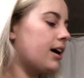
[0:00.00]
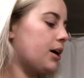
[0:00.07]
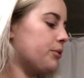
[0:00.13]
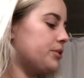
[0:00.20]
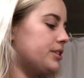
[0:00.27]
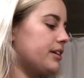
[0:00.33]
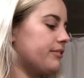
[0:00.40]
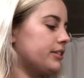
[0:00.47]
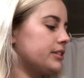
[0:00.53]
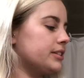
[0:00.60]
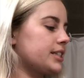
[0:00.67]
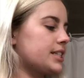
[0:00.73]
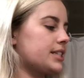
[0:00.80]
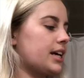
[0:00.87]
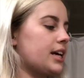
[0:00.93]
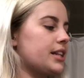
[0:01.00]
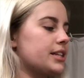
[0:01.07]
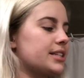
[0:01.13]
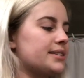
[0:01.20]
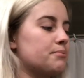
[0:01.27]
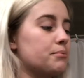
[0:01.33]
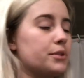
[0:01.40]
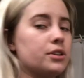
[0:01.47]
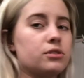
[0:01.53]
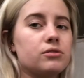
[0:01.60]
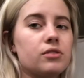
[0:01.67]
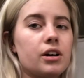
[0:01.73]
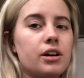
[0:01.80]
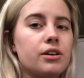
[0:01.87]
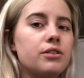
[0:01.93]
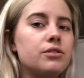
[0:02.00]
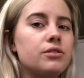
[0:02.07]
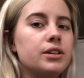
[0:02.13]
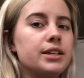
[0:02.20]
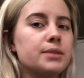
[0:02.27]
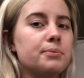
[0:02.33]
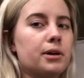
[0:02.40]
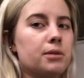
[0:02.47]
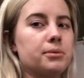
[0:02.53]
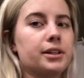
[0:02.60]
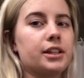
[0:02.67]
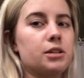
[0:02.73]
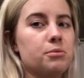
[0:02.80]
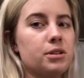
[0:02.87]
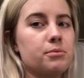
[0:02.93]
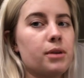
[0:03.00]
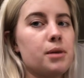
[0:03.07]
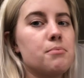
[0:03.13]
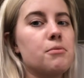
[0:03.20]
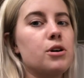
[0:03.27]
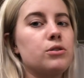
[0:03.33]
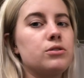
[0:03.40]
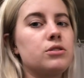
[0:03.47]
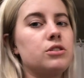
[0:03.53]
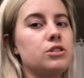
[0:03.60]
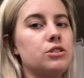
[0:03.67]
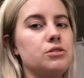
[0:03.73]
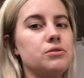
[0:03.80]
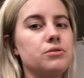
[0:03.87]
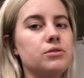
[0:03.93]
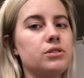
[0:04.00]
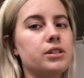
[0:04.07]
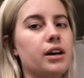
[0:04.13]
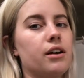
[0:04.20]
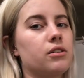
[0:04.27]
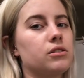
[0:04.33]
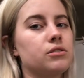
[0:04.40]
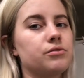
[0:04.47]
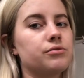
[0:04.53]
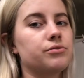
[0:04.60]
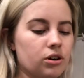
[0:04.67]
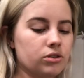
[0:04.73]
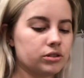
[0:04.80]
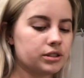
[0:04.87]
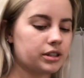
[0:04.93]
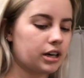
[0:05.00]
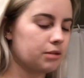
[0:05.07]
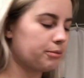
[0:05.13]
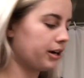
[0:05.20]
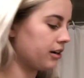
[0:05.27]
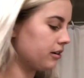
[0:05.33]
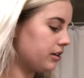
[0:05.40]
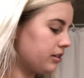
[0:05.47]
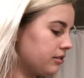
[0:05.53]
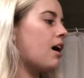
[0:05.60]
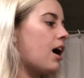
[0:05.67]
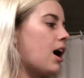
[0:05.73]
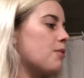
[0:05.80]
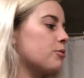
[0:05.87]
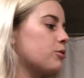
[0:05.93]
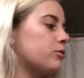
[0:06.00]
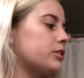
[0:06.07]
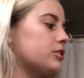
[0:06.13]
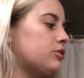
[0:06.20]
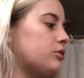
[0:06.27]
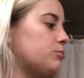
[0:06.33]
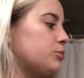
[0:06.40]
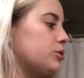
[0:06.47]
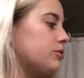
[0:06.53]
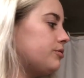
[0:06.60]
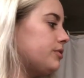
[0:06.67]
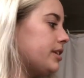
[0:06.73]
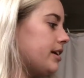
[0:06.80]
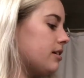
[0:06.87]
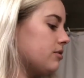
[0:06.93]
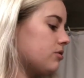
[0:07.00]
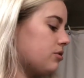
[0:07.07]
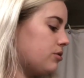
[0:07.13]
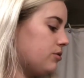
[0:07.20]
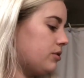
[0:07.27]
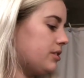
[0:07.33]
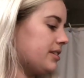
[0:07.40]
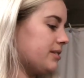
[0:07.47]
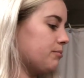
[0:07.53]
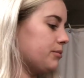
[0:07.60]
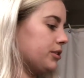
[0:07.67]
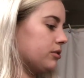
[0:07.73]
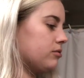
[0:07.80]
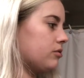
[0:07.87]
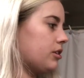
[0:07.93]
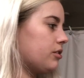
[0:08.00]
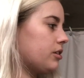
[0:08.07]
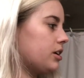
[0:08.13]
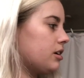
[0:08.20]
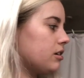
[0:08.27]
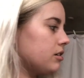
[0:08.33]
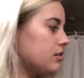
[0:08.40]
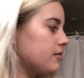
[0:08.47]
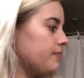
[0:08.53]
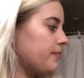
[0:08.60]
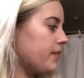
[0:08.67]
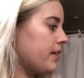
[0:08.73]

I would definitely say this middle row is probably going to be my most used out of the whole entire palette. I'm going to move down to this middle row here.